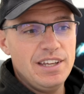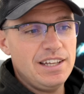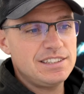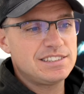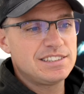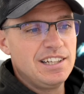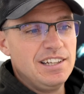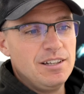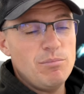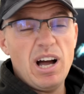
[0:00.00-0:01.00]
It's
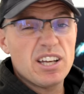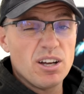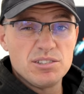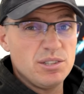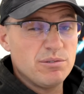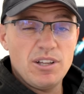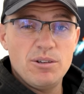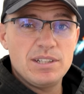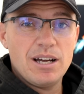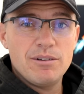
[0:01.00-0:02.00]
my go-to
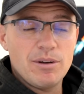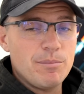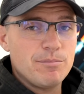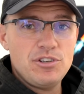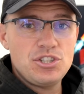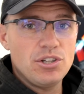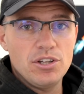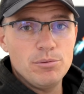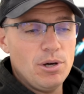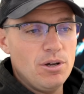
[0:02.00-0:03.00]
float now if I'm fishing
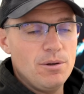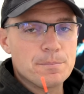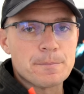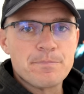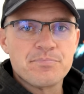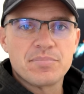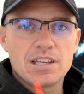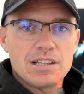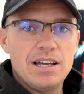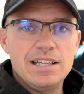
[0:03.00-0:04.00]
on the bottom,
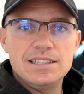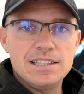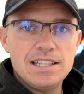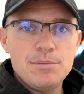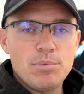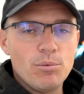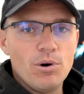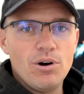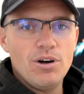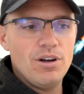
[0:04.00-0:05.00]
like in the deeper
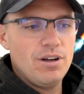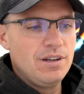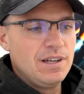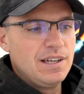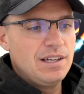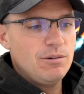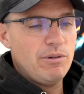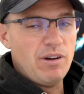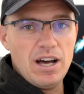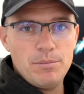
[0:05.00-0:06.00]
water
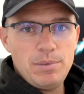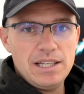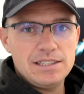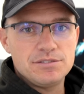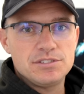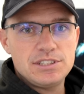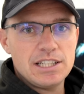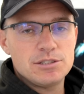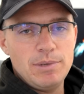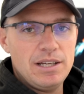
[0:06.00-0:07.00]
with hard pellets of
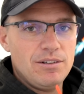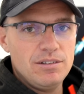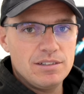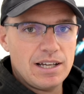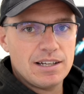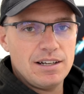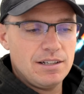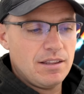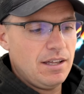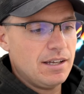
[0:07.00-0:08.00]
6mm, that kind
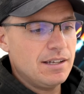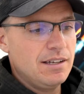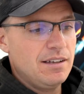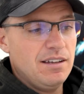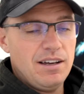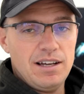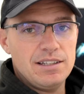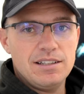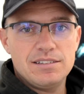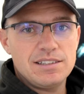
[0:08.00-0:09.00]
of thing.
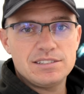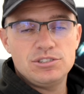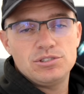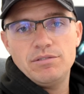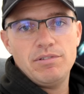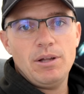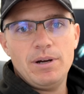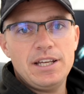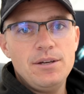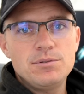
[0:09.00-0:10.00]
And that's just the float
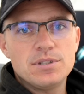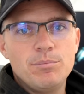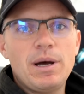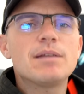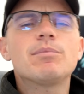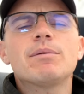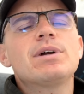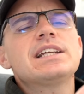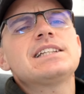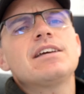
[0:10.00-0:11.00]
I use. And
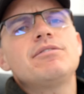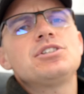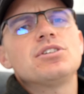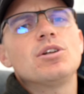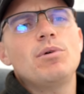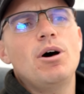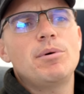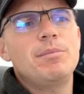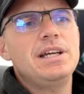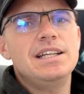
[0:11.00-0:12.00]
when I say fishing on the bottom,
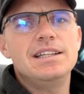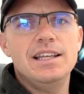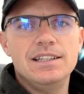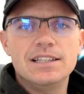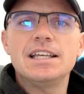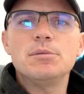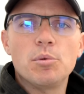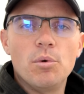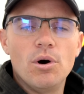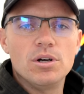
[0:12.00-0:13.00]
I mean in the
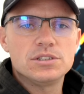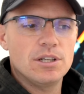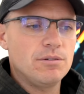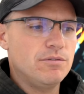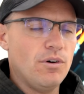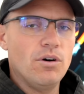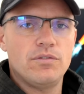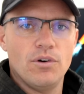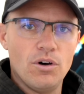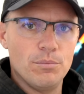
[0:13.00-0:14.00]
deeper water, so 4
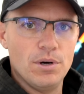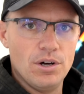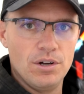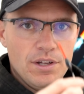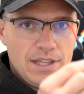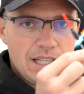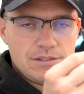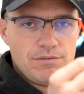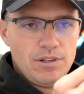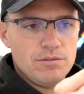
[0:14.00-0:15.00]
foot or more. That's
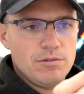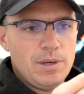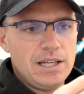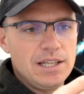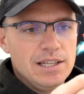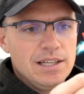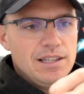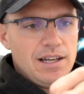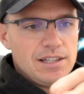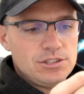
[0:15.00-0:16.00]
the float for me.
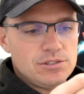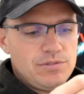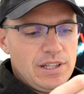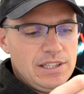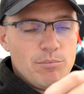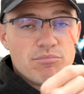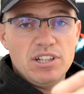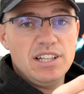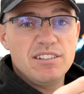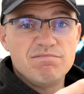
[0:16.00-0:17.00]
I just think they're
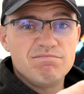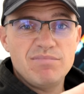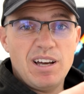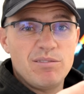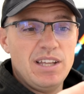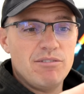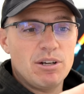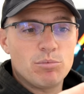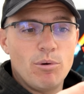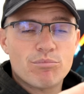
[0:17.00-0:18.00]
brilliant. I've never
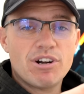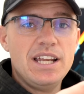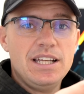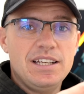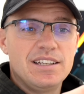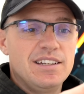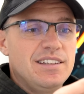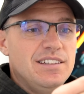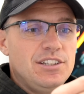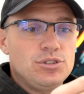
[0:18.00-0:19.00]
had one break.
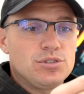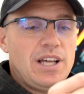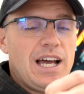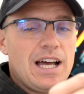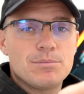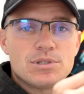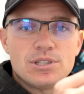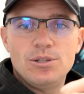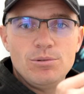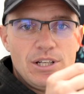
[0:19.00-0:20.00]
They're just
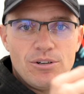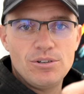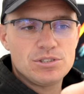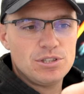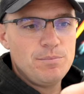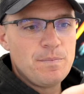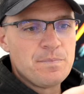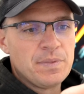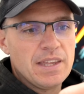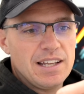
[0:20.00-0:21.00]
absolutely awesome.
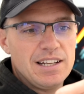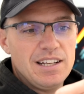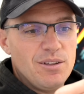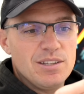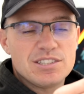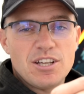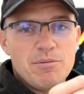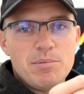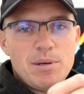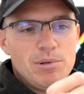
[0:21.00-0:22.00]
And I know that so
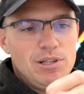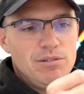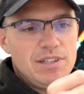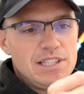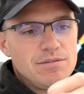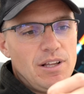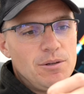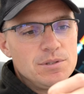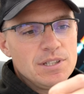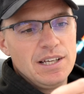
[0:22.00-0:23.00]
many people love these
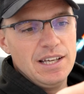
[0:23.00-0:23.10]
floats.